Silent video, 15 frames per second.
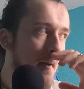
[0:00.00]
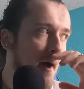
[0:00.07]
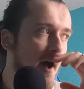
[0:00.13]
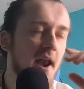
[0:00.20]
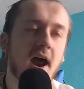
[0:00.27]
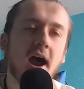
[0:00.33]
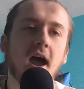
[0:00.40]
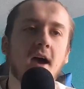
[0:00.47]

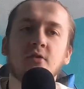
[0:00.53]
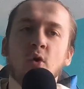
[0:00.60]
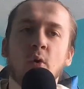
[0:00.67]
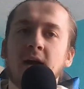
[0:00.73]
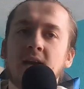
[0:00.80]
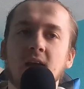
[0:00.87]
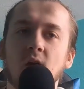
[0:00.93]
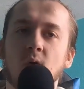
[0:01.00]
And I have no
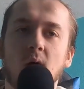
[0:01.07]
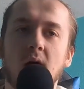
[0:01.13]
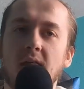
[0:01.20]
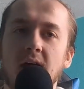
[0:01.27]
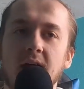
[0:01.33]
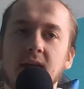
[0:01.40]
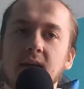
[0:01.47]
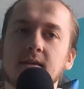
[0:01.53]
idea why
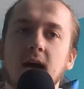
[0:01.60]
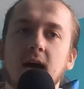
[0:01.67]
that is.